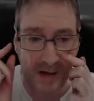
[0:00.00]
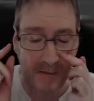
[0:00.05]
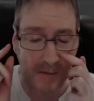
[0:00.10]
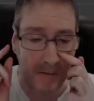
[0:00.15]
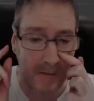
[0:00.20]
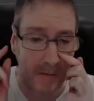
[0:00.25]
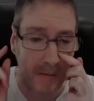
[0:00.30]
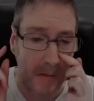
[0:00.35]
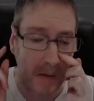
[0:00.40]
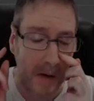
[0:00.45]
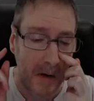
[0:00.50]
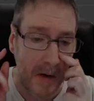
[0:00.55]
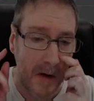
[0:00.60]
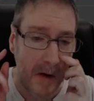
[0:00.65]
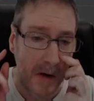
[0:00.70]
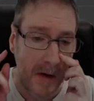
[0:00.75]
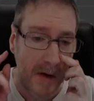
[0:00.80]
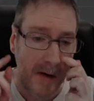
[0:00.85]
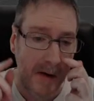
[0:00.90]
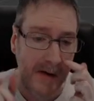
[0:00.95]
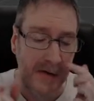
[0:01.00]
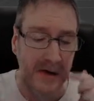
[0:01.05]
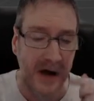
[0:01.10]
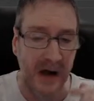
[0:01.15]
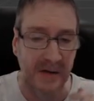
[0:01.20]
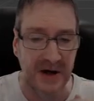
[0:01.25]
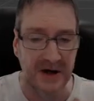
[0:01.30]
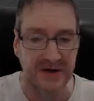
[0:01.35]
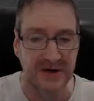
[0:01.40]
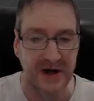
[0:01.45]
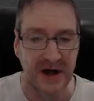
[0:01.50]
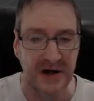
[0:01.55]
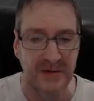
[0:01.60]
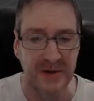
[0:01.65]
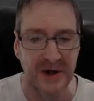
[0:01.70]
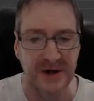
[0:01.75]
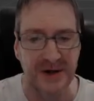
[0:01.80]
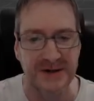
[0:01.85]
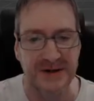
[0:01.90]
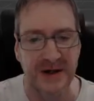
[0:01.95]
Um, I'm actually
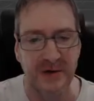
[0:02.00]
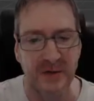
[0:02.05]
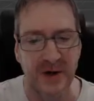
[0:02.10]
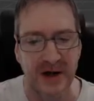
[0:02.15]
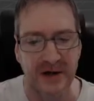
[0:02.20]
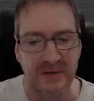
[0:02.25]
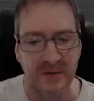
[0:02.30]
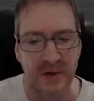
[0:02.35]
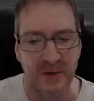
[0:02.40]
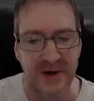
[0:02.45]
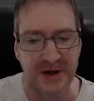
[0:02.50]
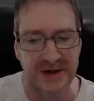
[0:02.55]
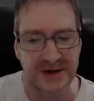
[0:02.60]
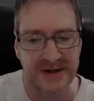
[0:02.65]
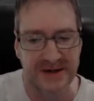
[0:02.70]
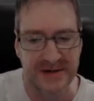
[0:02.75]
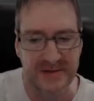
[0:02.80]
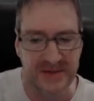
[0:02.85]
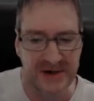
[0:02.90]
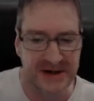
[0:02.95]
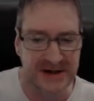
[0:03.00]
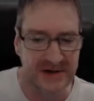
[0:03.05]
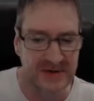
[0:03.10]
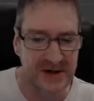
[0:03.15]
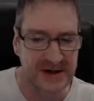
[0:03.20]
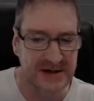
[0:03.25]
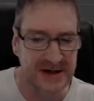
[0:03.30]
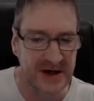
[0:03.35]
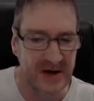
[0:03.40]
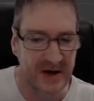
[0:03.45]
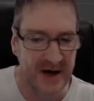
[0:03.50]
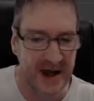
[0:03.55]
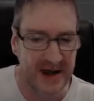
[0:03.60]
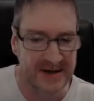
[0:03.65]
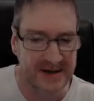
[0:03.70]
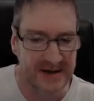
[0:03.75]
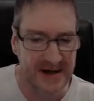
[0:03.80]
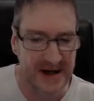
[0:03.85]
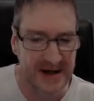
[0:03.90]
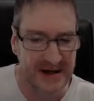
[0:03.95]
going to be using one when we do some distressing
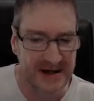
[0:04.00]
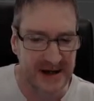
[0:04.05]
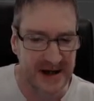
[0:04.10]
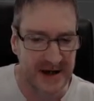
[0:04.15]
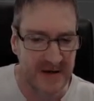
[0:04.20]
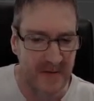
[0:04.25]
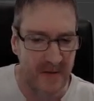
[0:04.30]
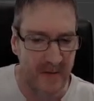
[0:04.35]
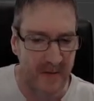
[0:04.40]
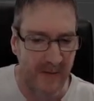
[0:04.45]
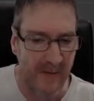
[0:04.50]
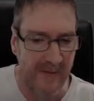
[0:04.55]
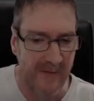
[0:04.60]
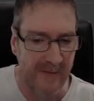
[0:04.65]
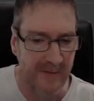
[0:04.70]
on our stairs here.